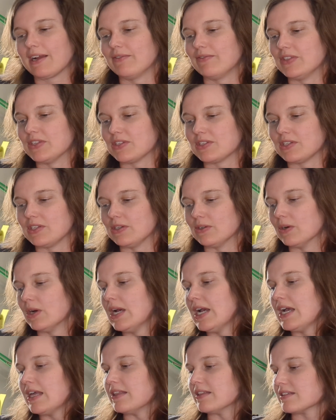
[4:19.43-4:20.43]
of this to you.
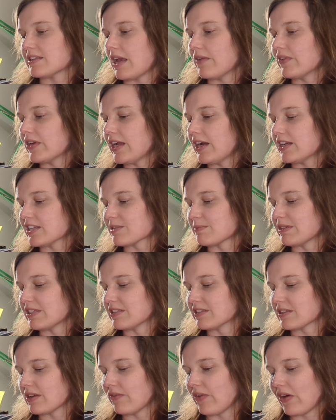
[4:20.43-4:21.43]
The 7
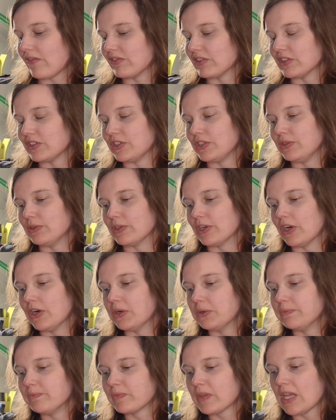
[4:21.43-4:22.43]
Husbands of Evelyn Hugo.